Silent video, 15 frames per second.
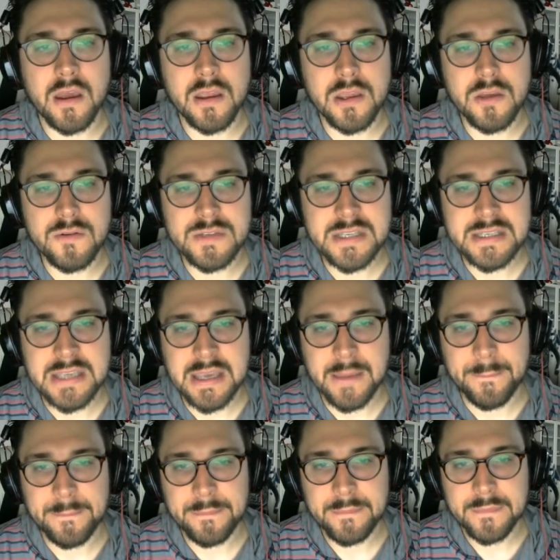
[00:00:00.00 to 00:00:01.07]
uses
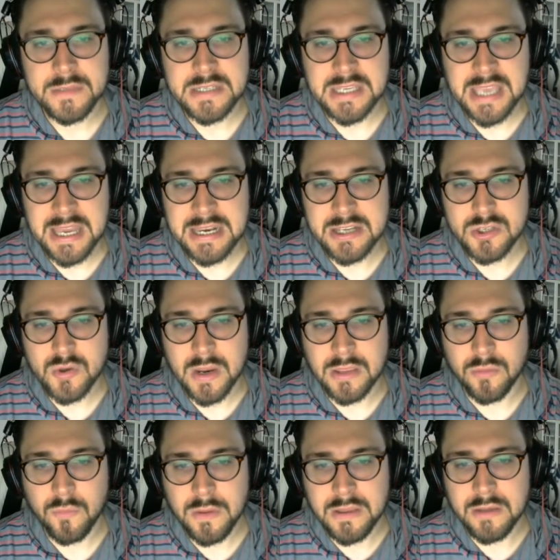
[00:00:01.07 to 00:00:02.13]
him to get his
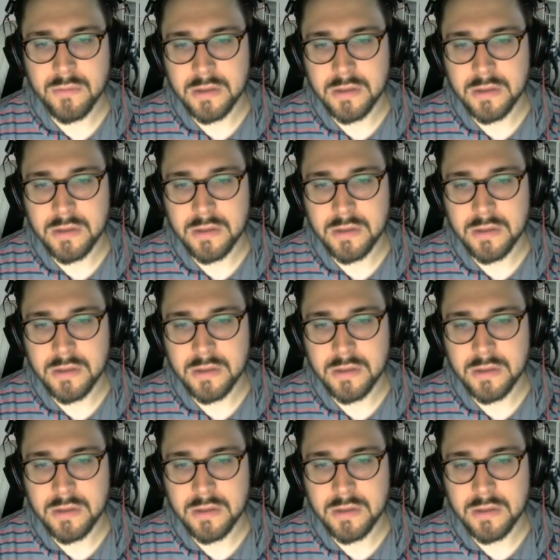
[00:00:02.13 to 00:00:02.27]
strength really,